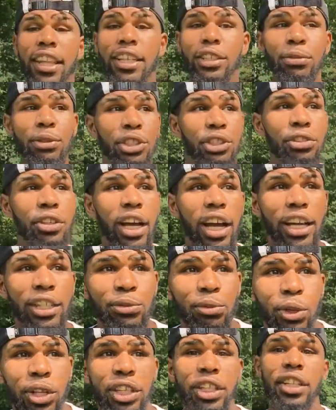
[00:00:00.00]
that's what you guys
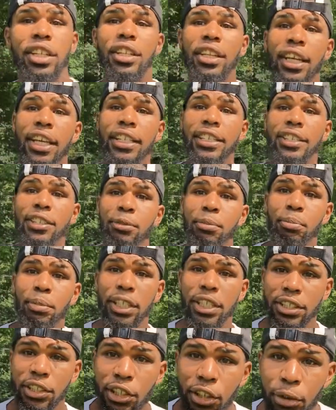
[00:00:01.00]
want it to
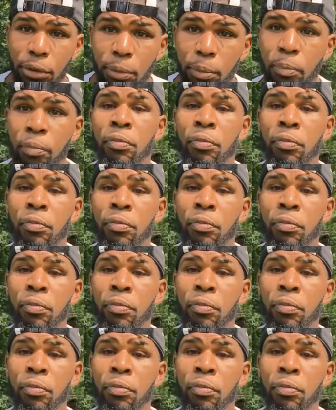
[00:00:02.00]
be too.